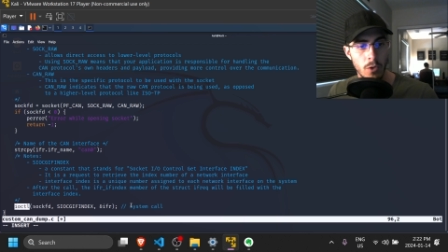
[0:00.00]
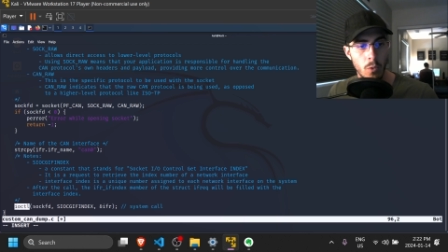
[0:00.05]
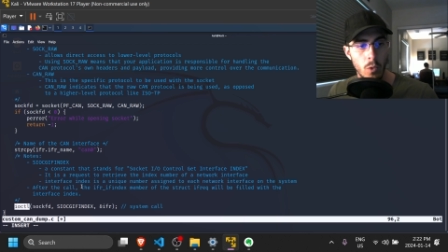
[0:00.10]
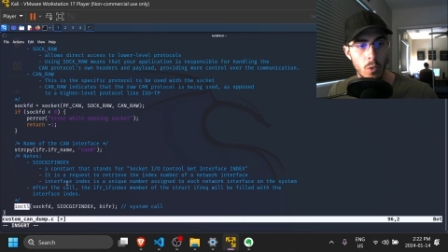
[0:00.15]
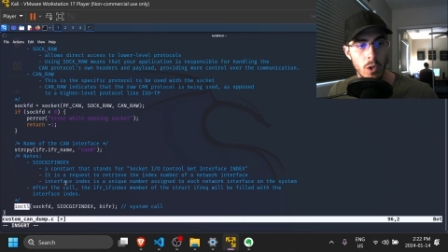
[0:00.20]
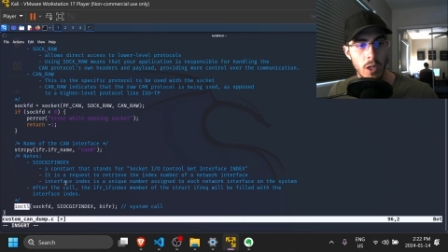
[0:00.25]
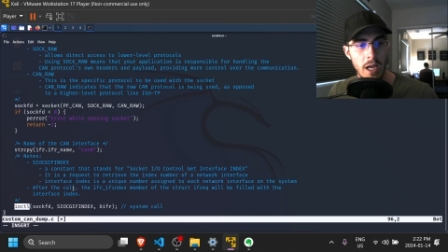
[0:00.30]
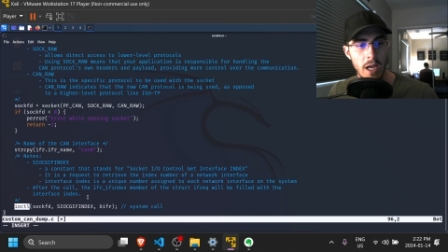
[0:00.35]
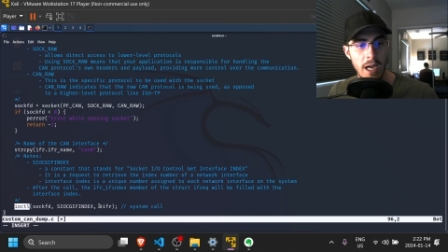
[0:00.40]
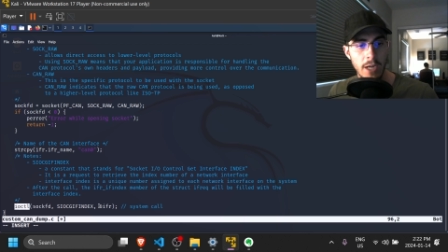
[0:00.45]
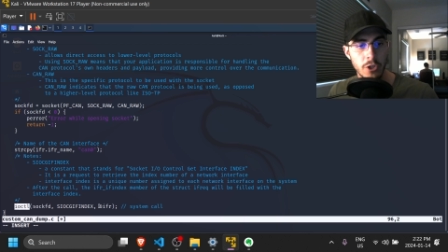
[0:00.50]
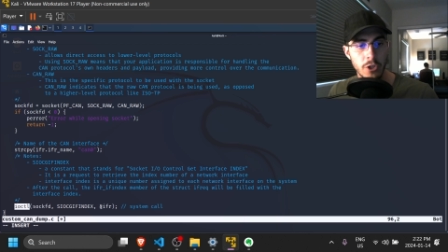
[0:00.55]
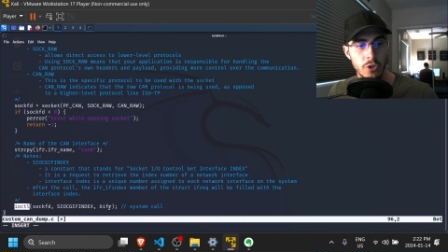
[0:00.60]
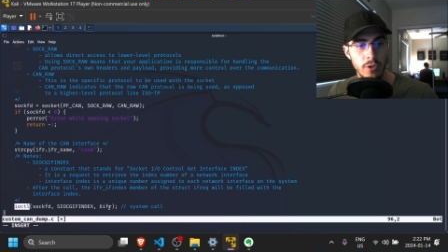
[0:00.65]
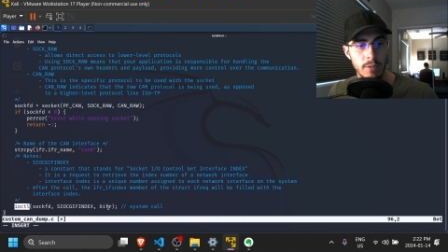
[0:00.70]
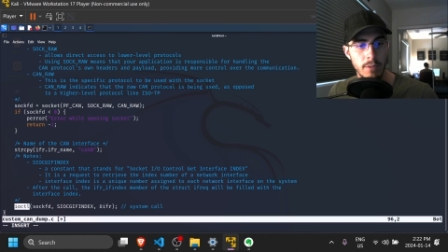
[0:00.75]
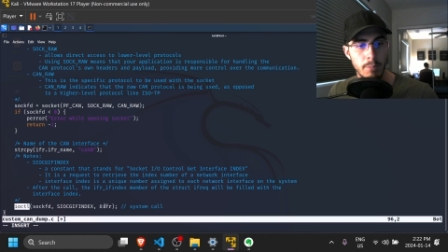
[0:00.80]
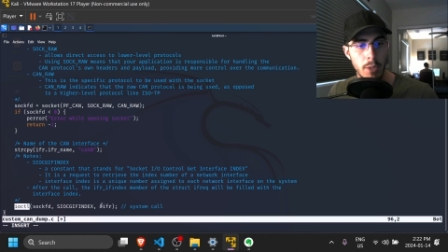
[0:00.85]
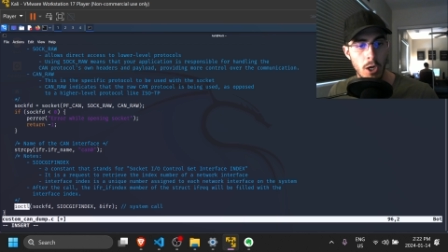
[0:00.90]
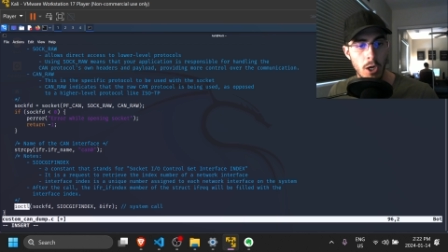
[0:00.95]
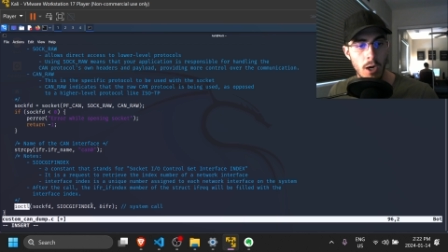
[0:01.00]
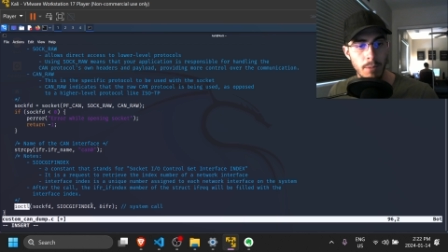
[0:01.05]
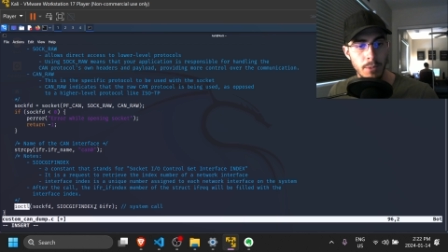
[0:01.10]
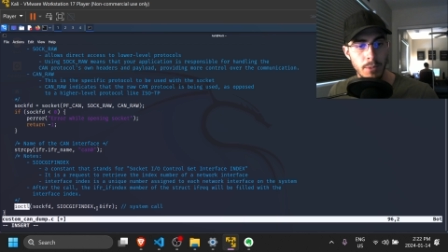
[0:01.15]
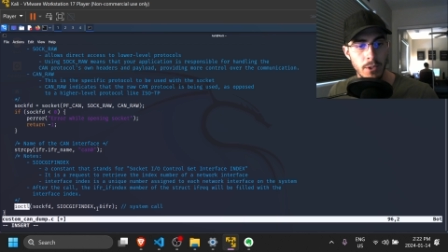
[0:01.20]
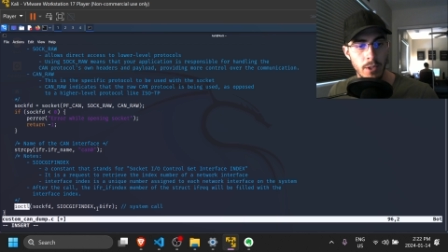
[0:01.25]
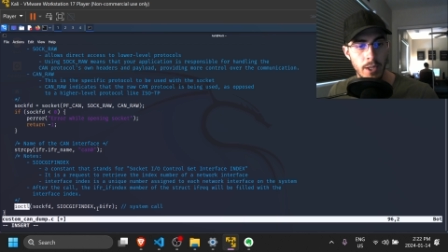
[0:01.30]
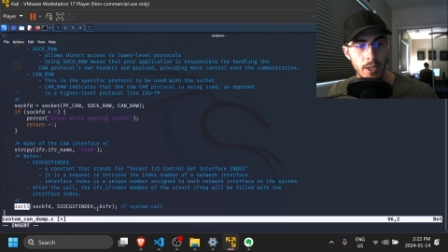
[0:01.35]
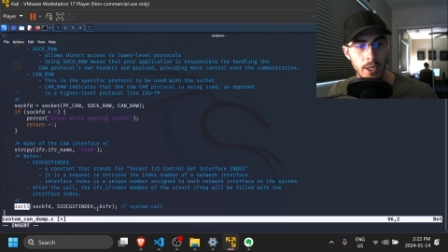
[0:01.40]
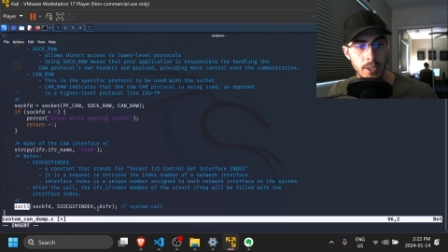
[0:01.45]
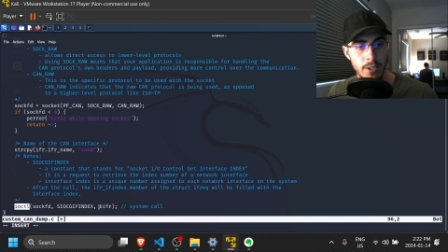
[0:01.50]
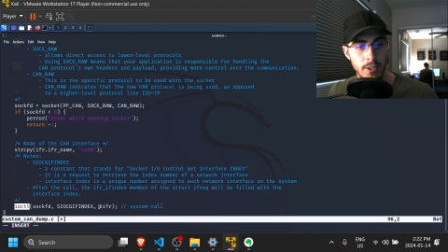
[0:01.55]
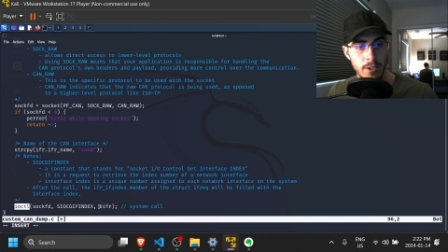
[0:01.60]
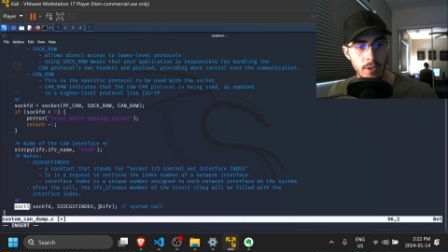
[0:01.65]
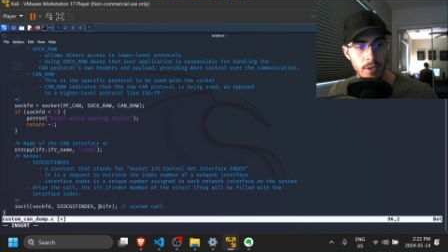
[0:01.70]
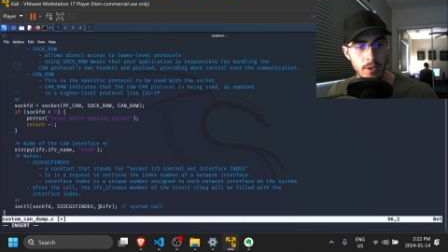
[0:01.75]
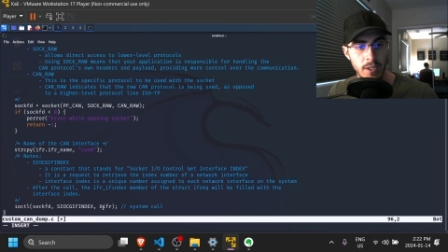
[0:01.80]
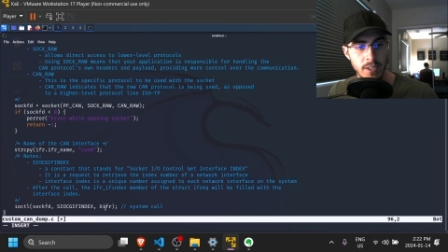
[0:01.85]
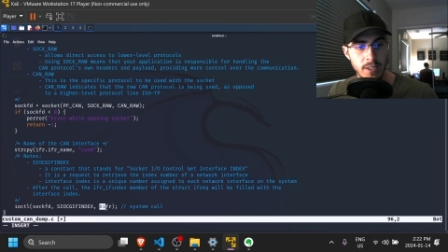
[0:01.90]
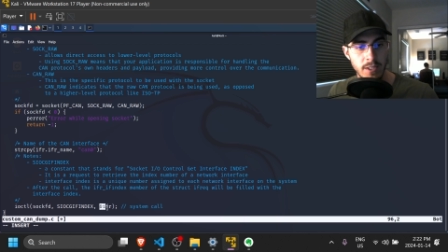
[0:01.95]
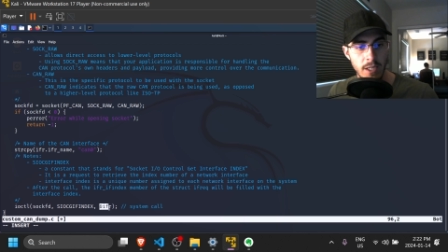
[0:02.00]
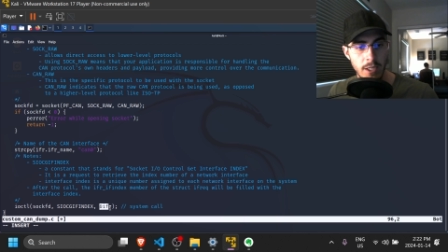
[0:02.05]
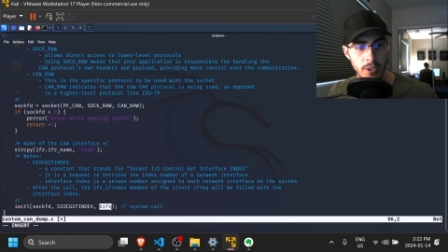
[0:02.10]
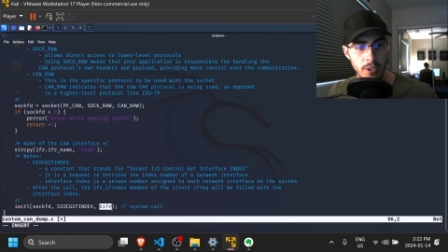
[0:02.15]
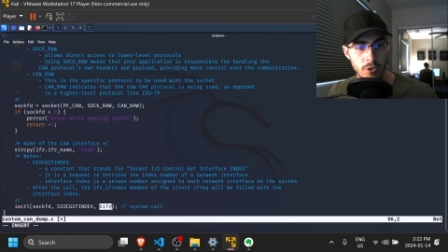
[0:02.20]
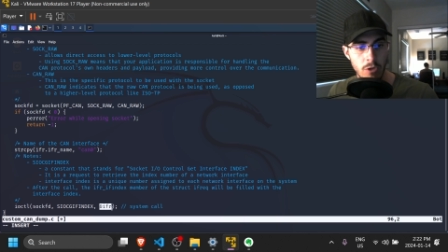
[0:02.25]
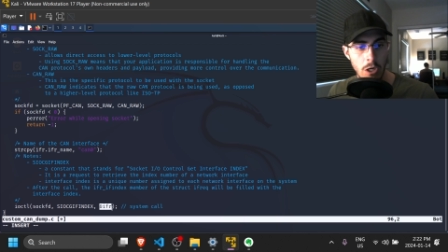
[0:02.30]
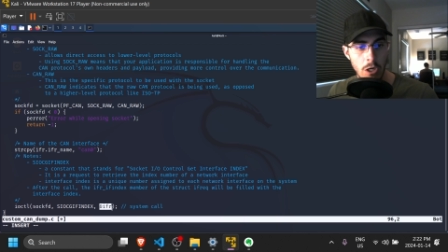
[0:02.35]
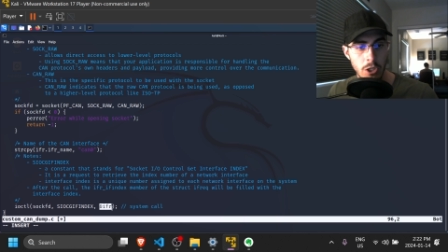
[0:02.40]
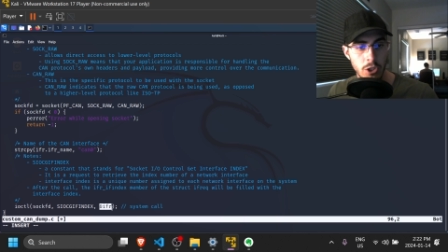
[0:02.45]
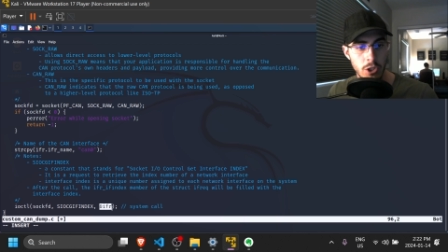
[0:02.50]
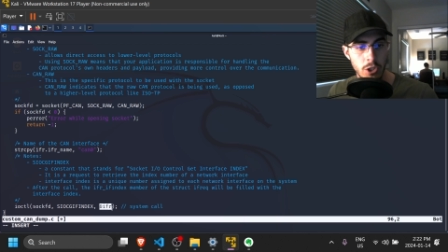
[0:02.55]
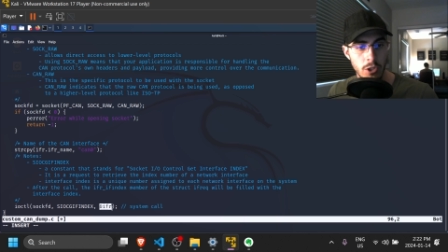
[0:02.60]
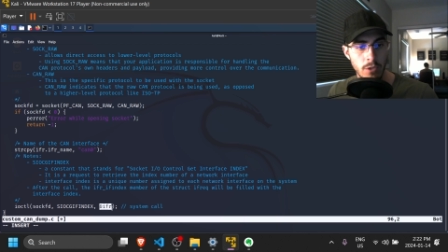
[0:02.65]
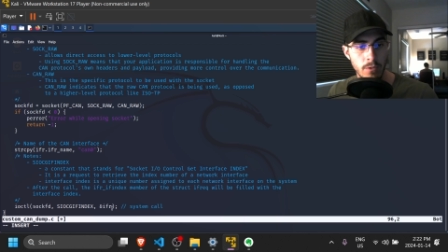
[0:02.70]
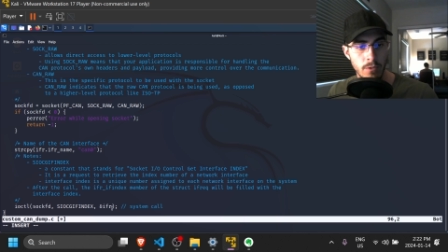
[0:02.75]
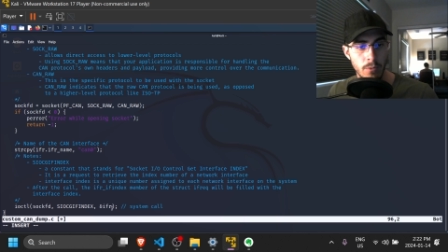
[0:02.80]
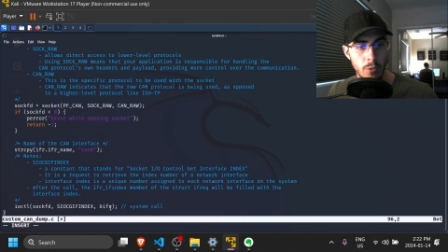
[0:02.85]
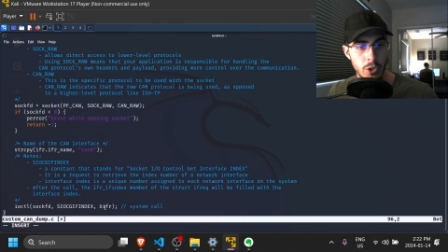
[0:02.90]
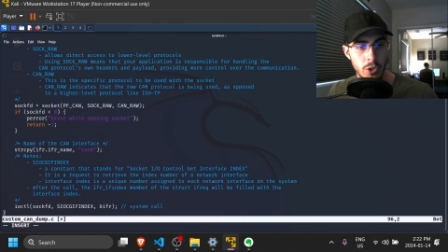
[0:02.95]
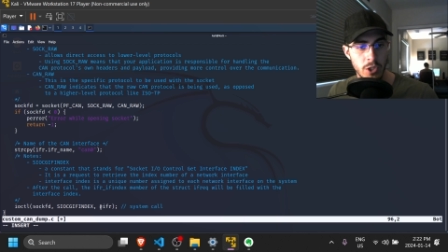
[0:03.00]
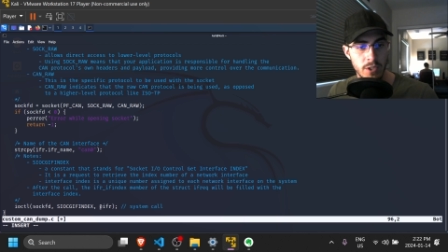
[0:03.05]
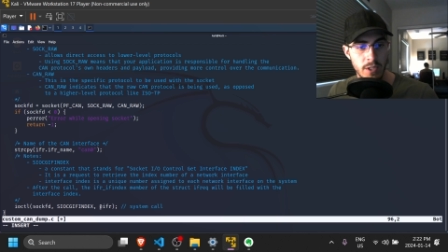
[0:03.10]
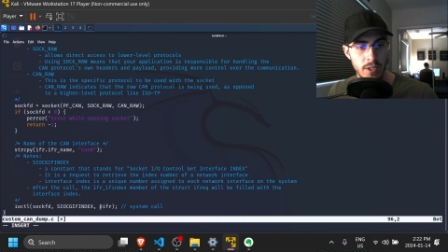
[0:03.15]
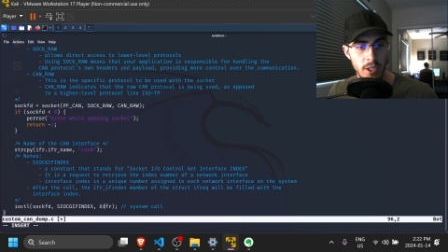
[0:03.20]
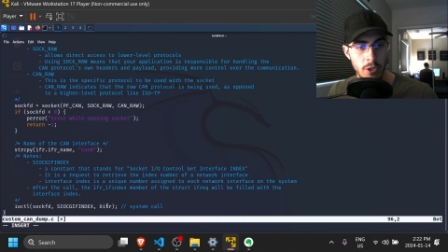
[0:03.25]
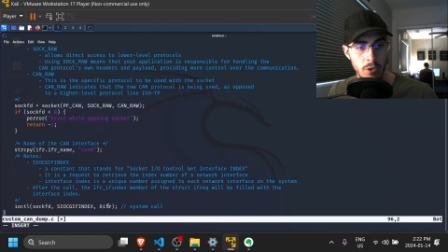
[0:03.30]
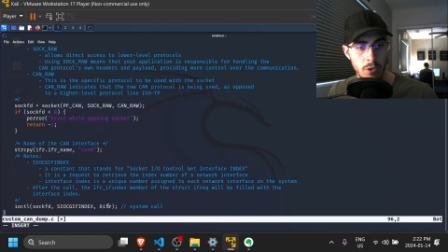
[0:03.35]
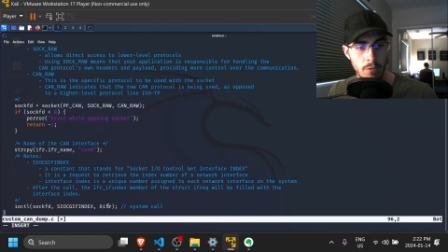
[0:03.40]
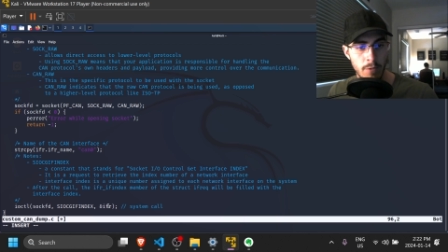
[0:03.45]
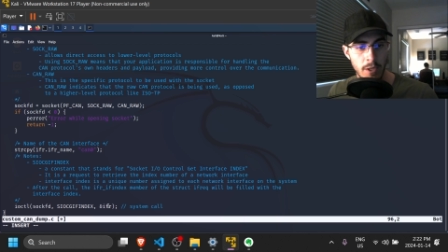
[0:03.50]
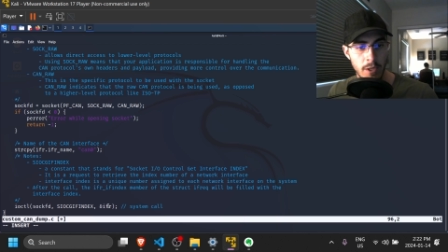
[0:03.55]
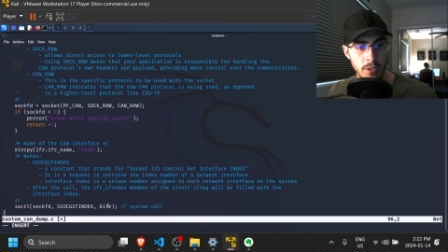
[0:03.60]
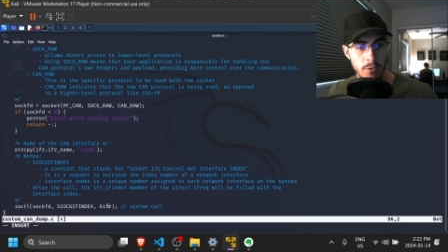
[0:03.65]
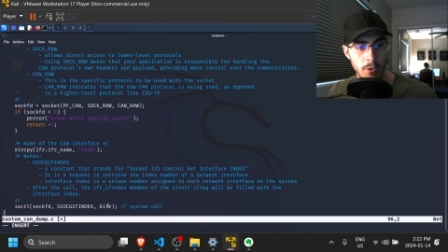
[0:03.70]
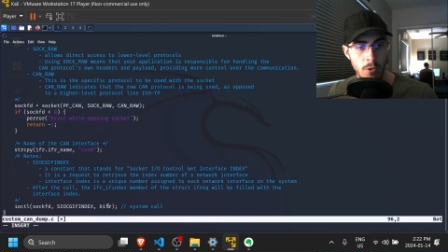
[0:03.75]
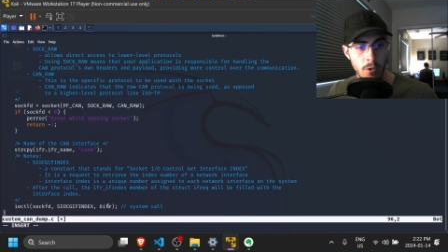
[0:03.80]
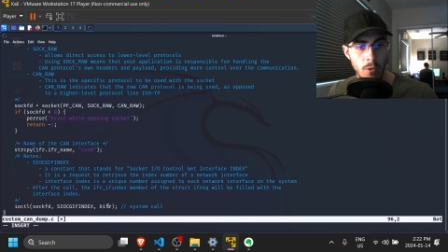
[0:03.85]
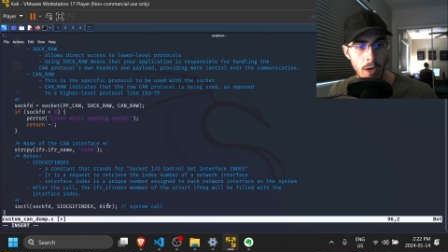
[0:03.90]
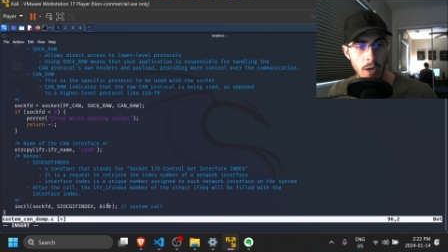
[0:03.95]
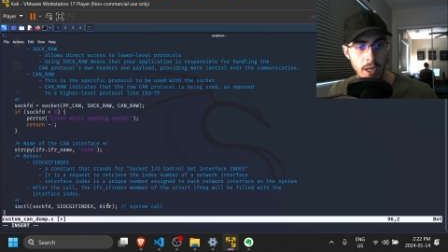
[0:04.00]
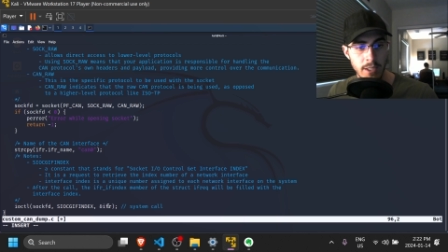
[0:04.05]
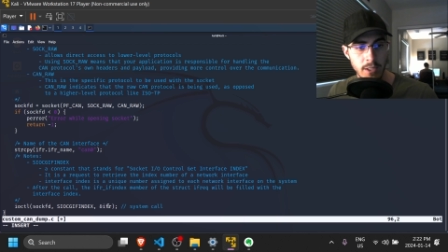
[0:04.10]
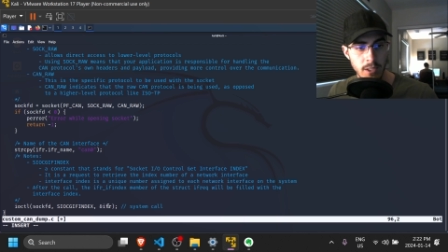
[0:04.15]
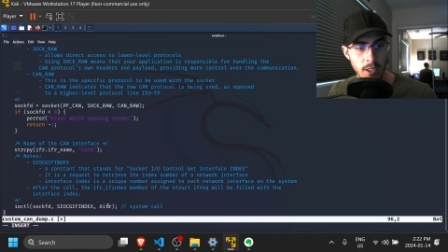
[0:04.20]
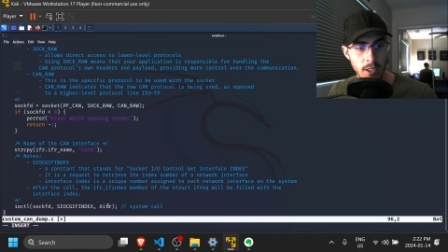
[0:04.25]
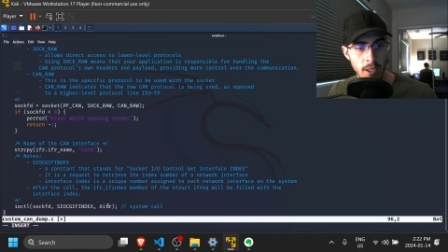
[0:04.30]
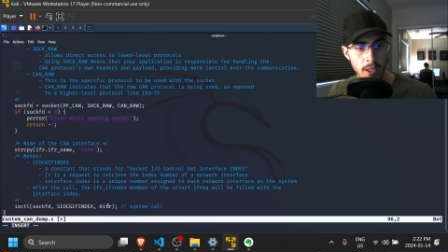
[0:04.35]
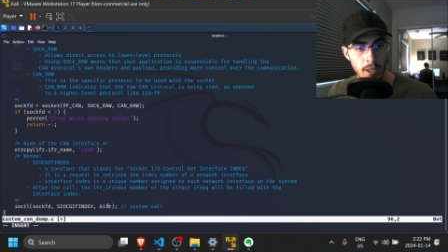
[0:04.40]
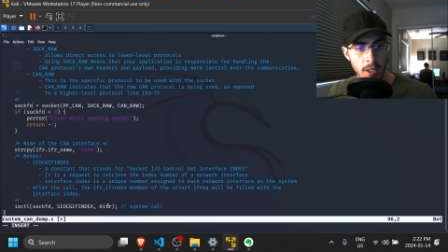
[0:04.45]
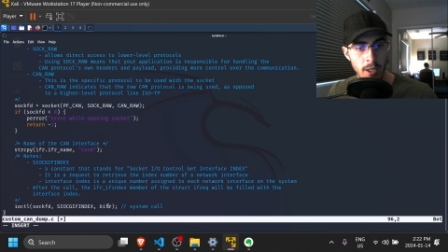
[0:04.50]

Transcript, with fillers: will actually populate this data structure, which is the interface request,